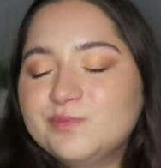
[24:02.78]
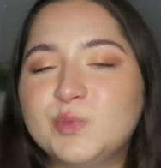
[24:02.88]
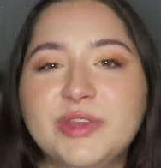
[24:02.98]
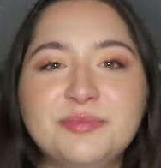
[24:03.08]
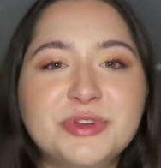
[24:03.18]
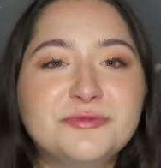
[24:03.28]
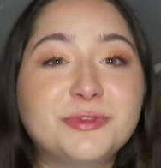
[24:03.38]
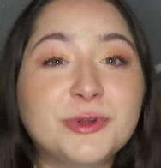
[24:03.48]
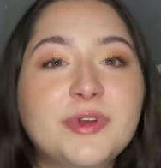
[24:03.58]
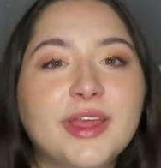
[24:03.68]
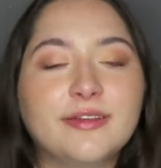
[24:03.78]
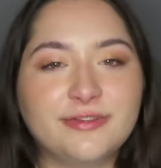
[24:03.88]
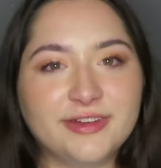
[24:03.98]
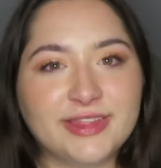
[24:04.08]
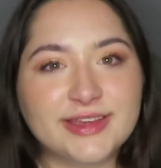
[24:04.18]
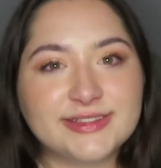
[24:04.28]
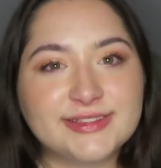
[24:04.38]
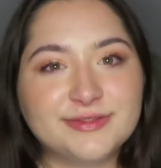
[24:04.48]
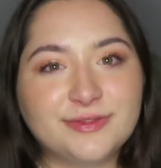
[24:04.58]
we've been rooting for this